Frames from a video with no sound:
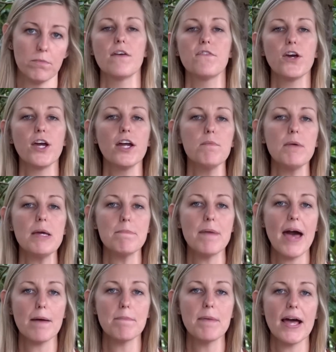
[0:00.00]
If you're gonna be
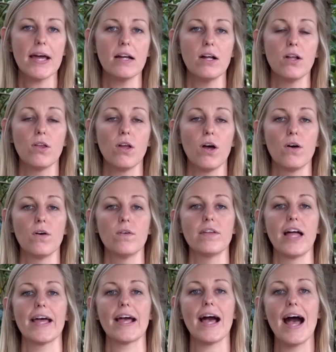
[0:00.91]
backpacking
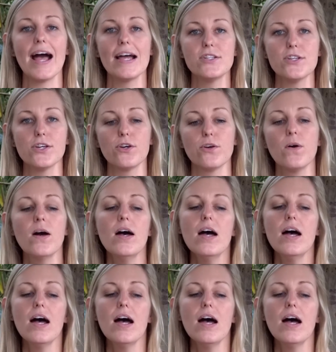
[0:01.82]
alone like I do,